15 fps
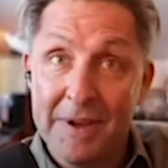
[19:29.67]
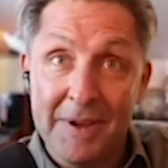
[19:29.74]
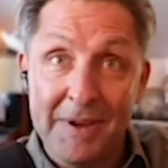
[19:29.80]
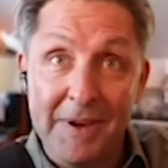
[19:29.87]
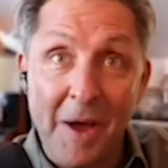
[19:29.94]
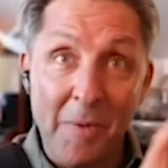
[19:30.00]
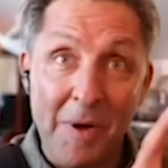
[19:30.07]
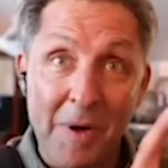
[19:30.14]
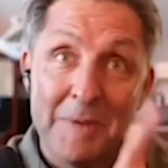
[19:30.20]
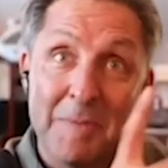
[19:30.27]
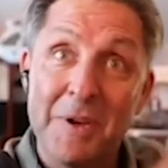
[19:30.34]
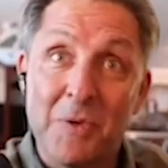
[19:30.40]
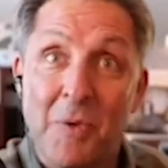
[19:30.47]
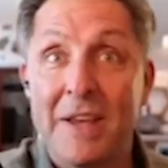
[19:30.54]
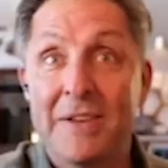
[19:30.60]
not once,
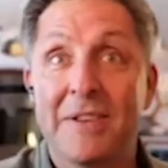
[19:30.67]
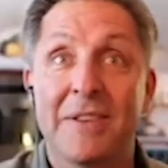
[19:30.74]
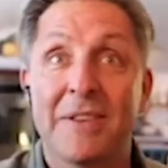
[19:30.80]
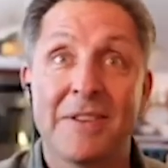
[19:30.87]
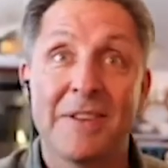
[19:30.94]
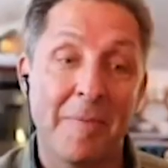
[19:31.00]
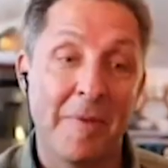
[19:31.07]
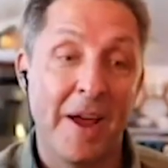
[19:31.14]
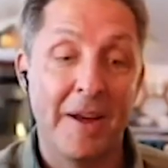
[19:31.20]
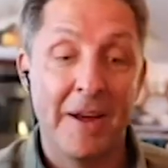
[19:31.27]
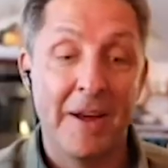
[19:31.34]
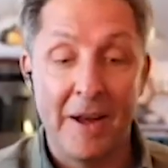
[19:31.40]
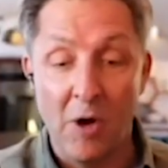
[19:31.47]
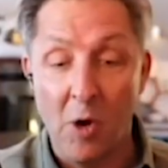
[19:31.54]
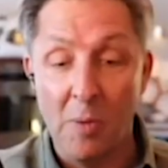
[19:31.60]
but twice in the same night,
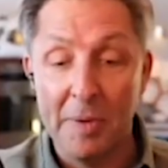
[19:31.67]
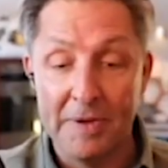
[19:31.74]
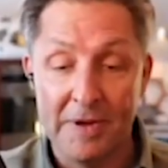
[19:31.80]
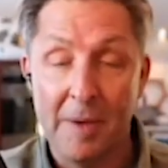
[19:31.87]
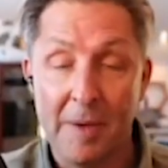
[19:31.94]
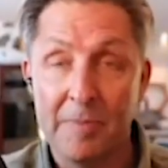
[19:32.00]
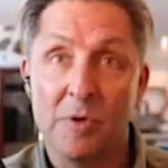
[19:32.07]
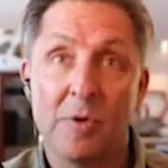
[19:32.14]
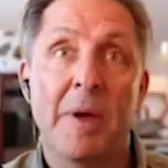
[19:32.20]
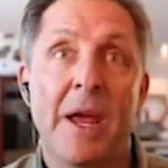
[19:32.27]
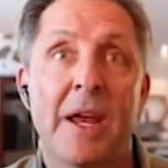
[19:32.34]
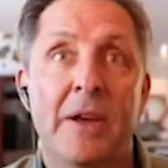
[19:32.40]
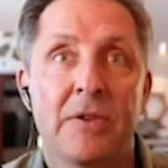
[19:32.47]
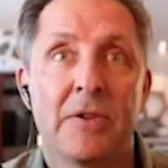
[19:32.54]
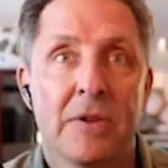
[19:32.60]
and opens up to a
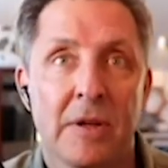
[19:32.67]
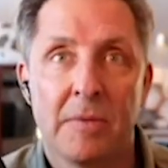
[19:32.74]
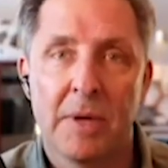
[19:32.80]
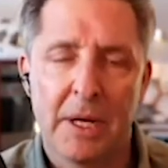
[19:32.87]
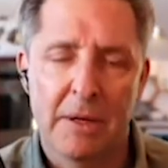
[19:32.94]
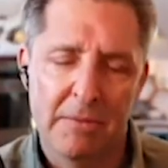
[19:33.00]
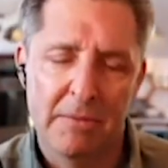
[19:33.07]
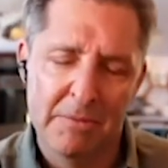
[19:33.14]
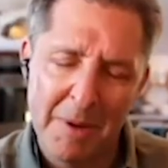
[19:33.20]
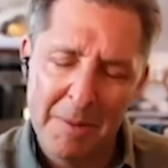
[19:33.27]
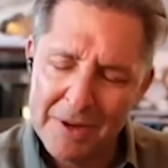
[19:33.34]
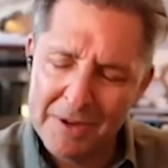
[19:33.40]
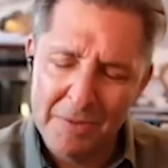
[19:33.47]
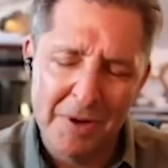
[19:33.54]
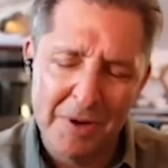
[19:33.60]
page. Like,
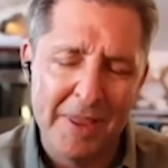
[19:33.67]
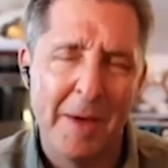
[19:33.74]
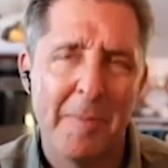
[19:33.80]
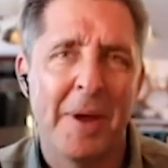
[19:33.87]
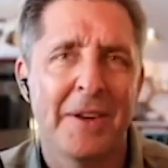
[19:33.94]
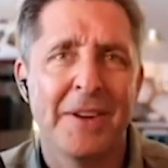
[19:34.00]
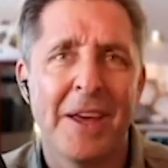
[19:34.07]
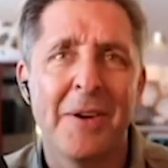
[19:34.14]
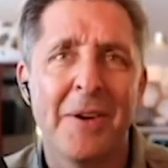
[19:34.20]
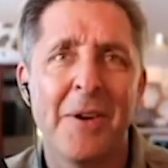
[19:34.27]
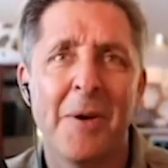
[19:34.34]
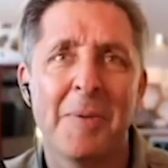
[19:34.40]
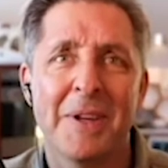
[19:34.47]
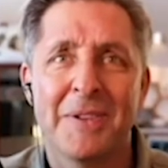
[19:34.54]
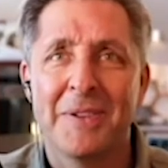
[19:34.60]
maybe I should read that page. I don't
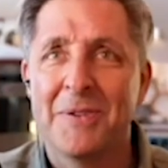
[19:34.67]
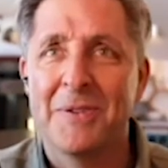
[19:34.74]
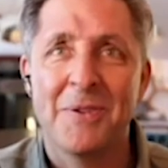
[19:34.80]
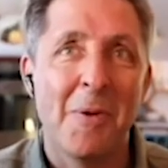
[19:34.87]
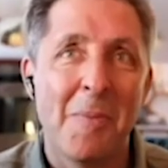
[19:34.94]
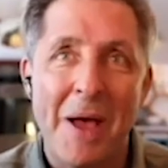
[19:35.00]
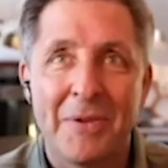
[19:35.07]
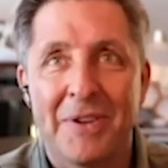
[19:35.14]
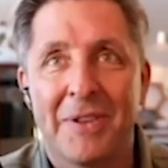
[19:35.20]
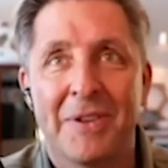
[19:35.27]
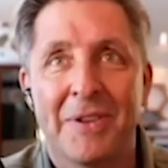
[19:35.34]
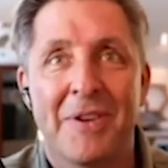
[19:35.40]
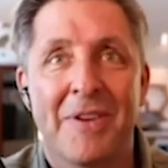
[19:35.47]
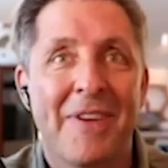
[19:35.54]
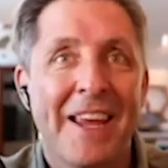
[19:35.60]
know, because there's no mouse on
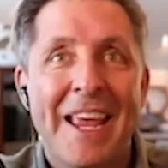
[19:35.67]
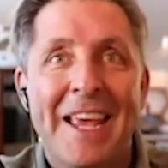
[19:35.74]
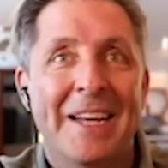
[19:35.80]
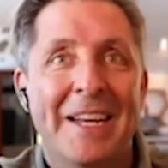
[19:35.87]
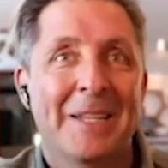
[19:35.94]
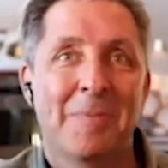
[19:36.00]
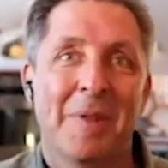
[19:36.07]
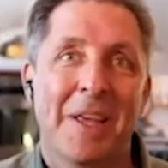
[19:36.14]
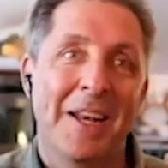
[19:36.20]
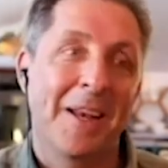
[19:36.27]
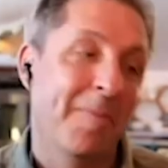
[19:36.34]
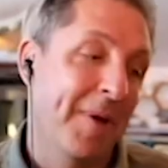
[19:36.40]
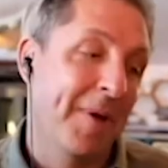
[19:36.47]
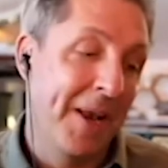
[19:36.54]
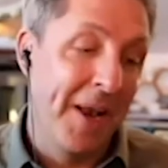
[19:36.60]
the shelf. I can't explain
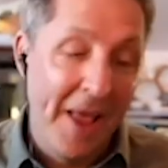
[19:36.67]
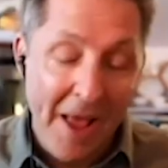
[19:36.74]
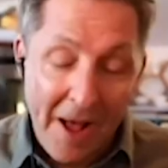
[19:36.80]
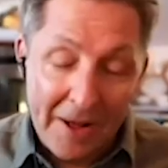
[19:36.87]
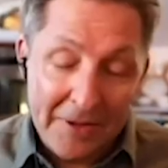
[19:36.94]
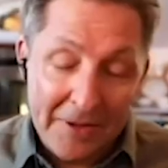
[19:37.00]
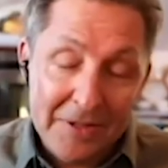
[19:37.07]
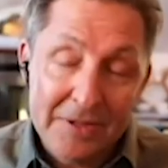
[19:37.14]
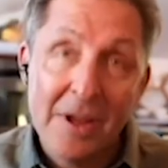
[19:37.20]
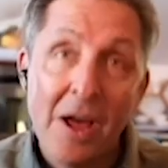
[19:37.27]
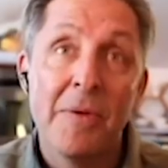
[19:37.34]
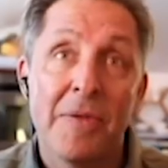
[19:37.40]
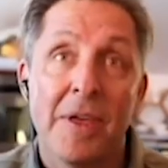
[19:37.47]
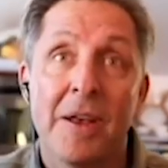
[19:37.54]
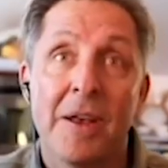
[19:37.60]
it, but I'll just
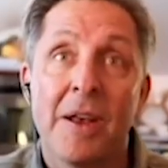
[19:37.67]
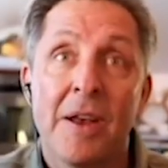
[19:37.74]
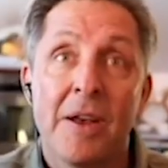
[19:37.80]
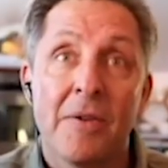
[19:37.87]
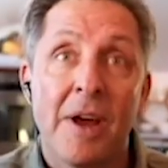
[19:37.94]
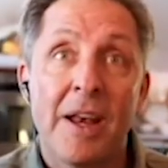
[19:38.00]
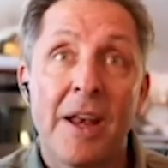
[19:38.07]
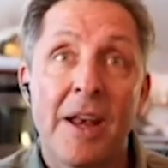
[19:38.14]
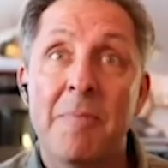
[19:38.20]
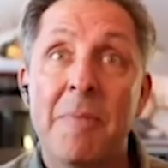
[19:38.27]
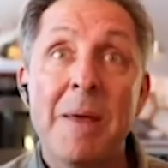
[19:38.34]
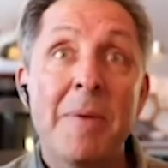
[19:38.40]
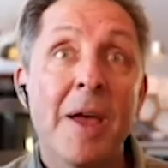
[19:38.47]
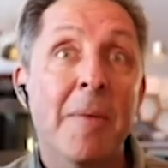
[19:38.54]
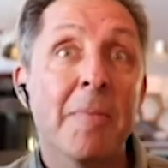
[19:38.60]
go with it, right? And
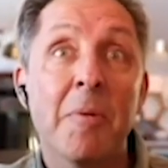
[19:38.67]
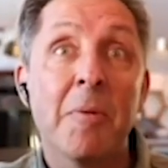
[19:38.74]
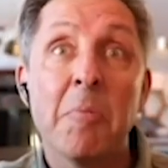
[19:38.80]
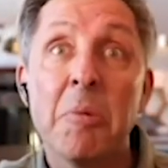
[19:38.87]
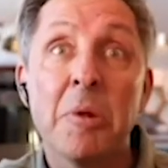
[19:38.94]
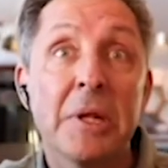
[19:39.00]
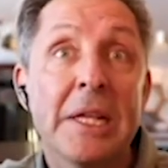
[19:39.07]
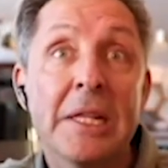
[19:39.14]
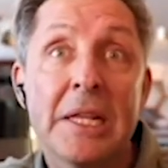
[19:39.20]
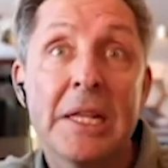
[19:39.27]
maybe I'm completely